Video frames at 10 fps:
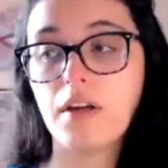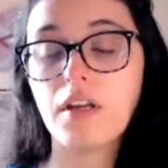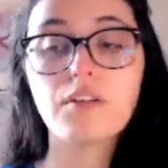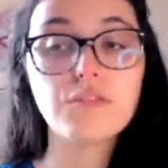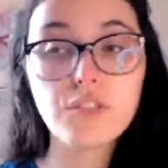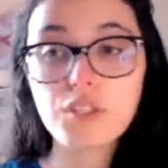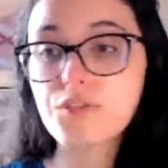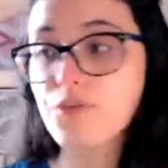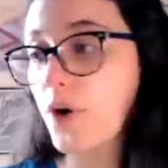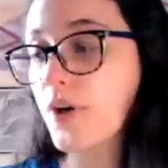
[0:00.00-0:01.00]
You know,
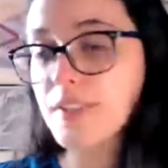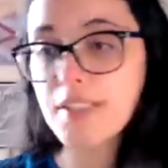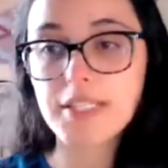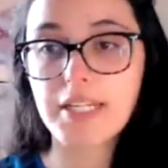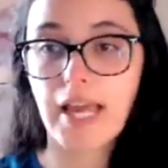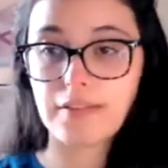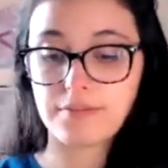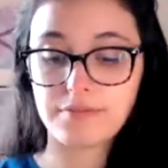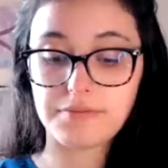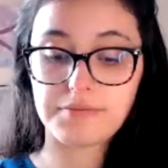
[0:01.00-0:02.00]
just focus on today.
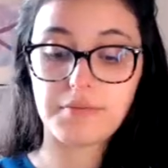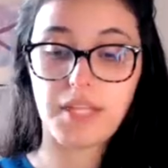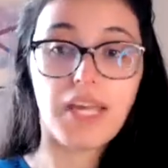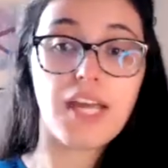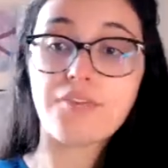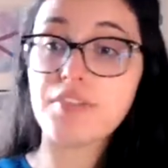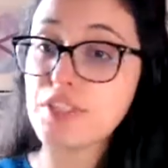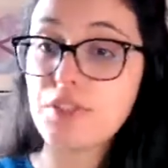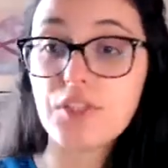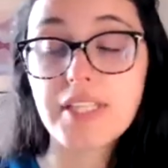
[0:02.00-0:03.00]
If
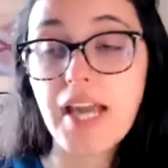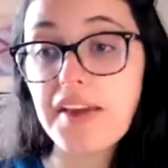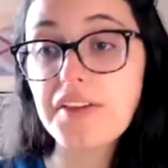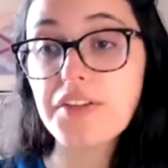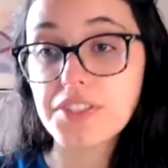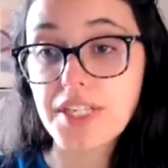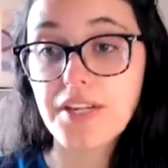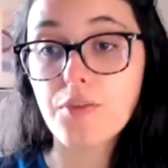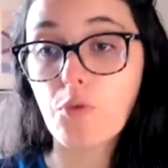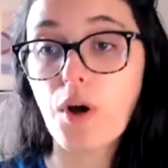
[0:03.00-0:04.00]
today you
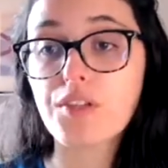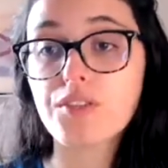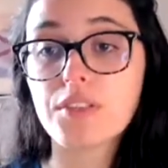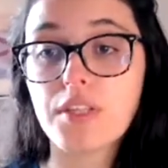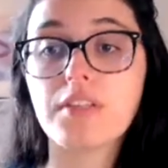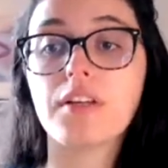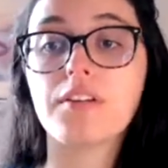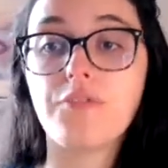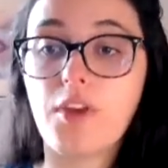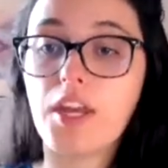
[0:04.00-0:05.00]
didn't watch
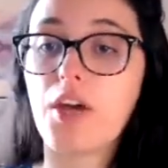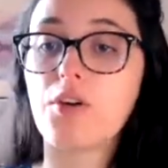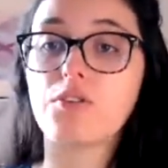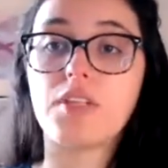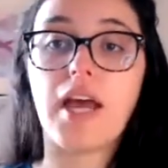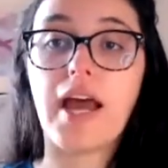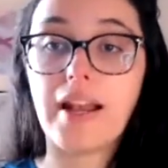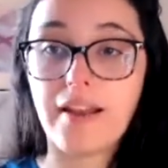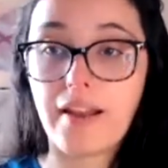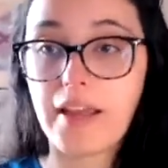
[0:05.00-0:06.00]
TikTok videos
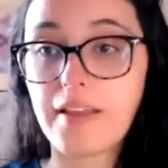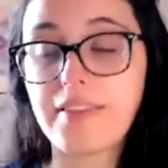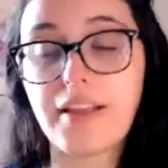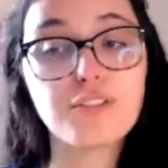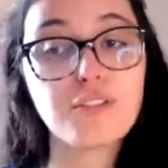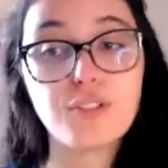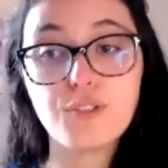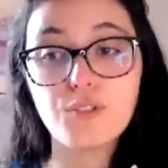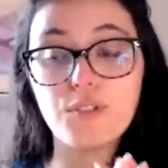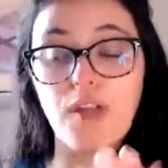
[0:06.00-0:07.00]
at night, that's
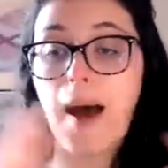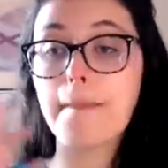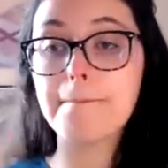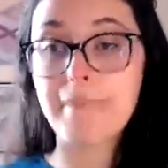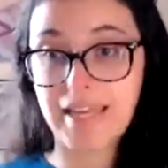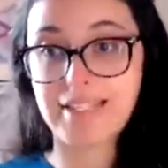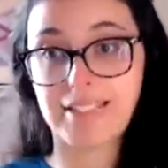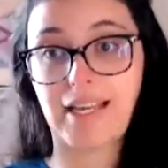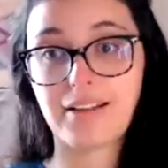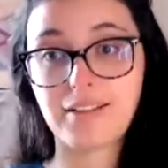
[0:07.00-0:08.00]

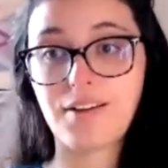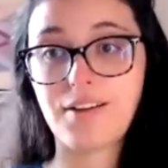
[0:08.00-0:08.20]
amazing.